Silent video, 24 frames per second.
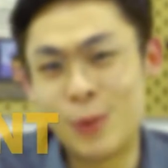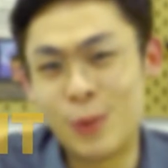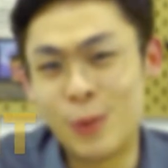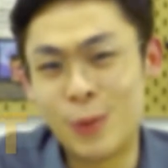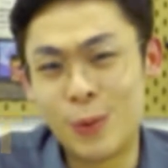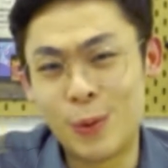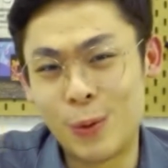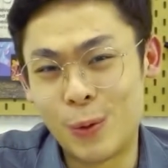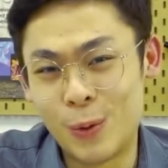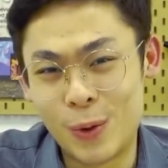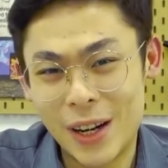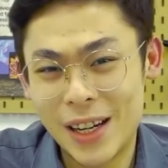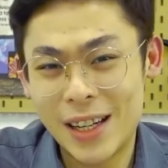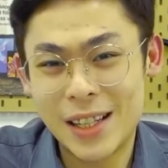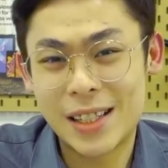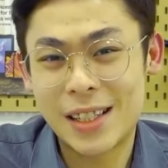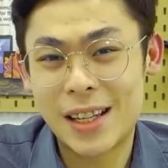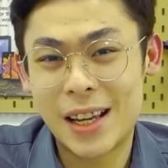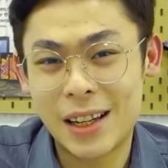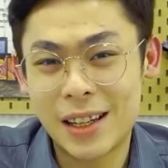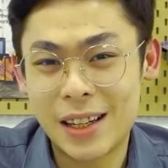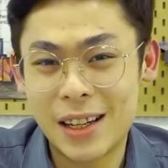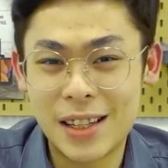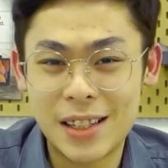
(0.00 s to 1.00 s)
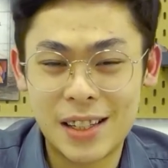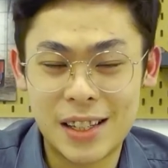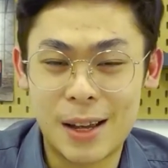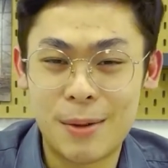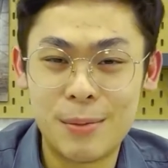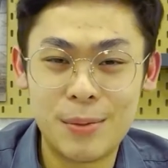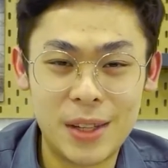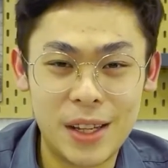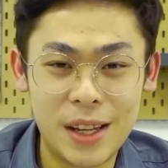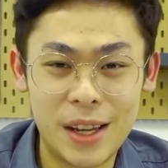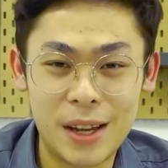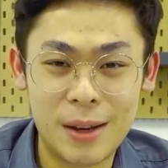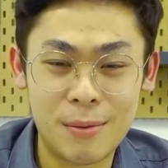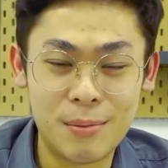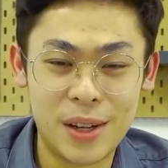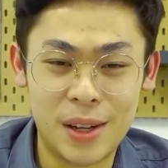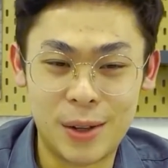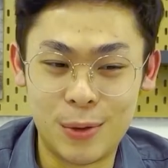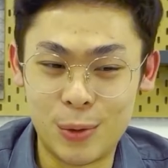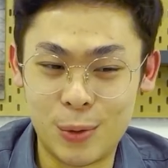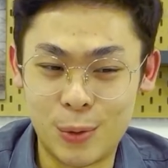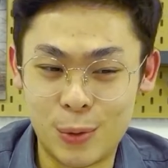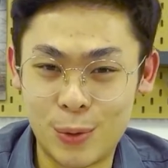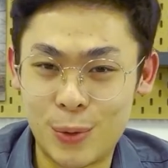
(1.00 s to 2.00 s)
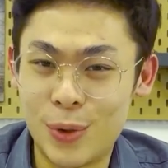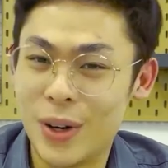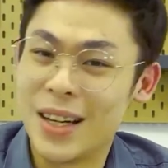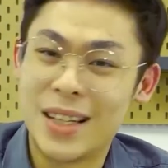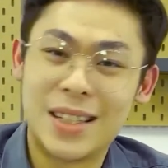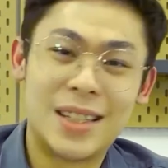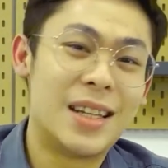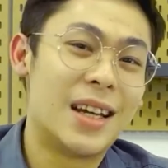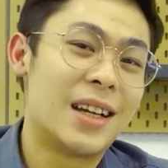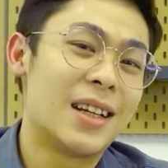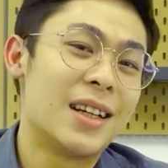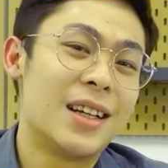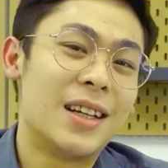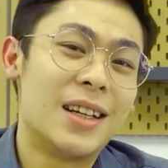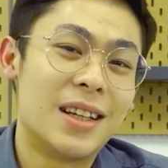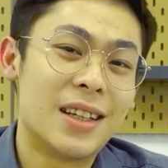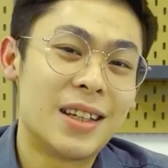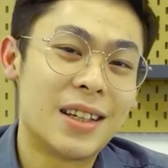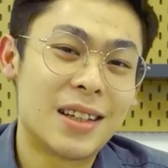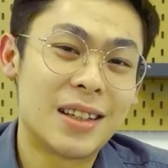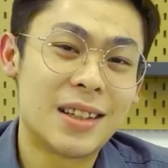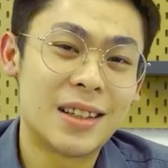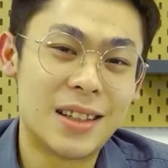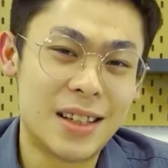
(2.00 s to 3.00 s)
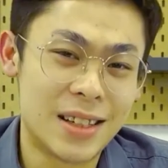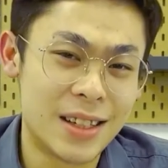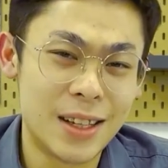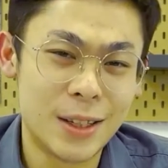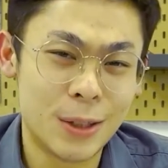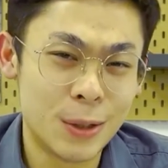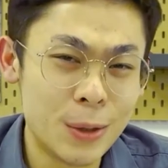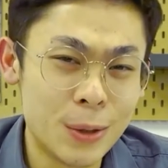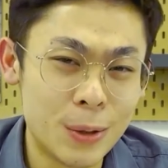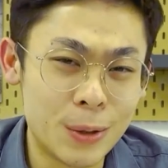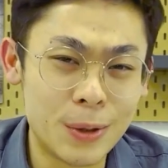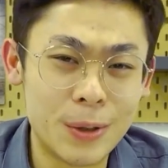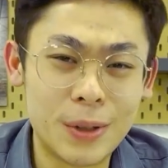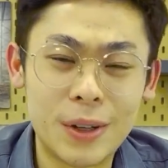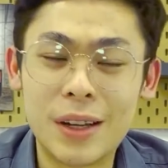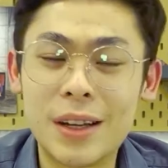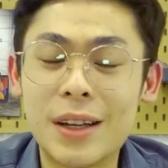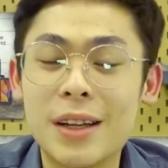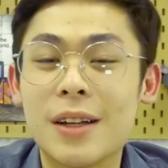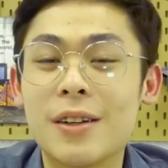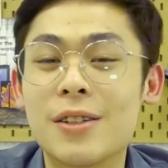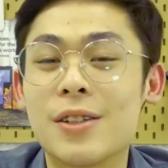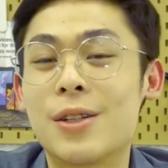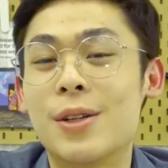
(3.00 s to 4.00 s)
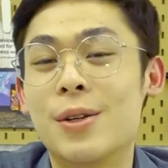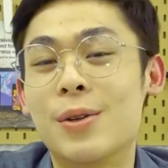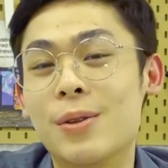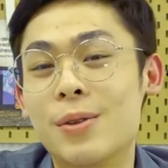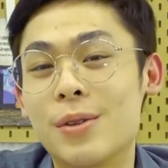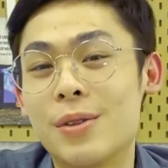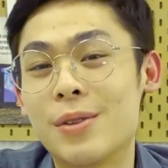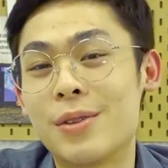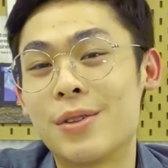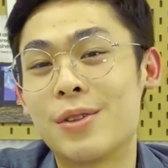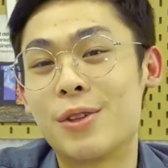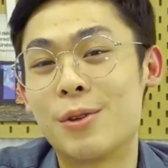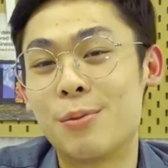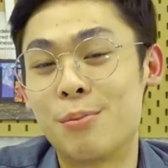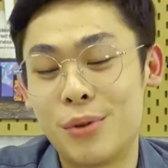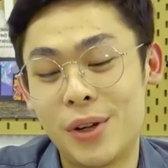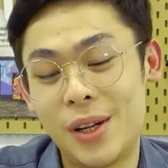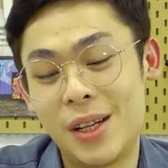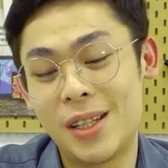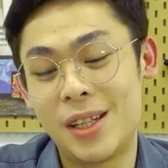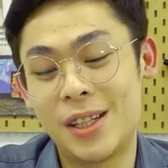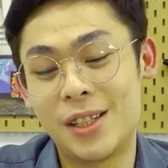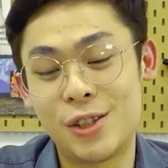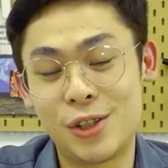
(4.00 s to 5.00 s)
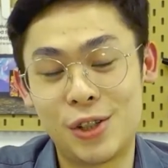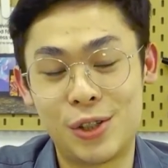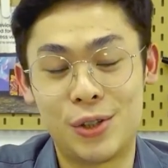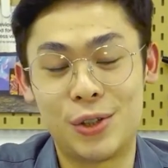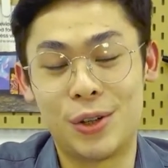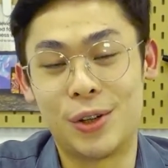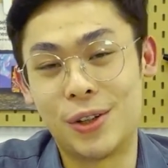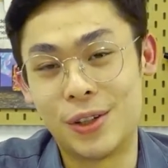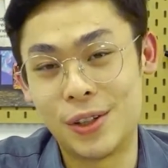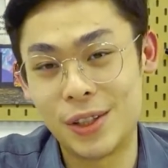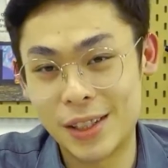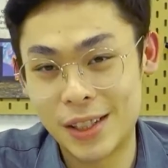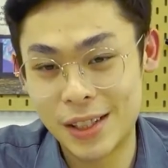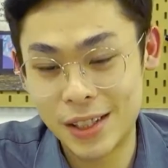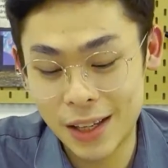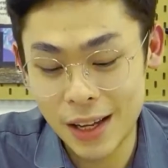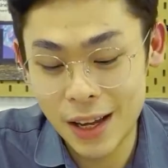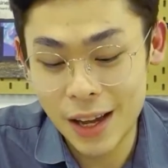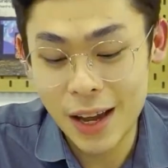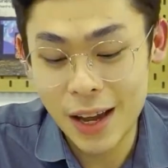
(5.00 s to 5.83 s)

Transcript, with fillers: what exactly is MDM and what exactly does it do? So, to put it in short,